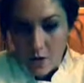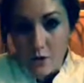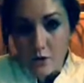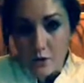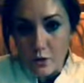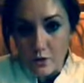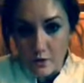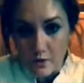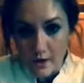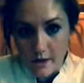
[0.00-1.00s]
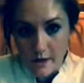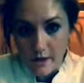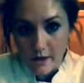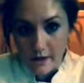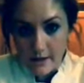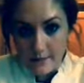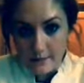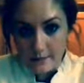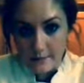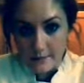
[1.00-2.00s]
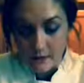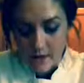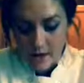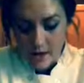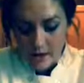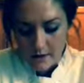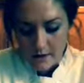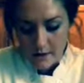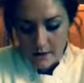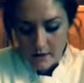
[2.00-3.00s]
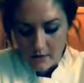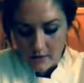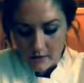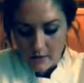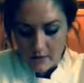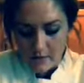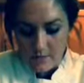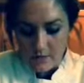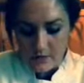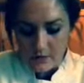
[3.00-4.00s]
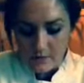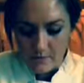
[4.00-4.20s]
to the tail of the basil.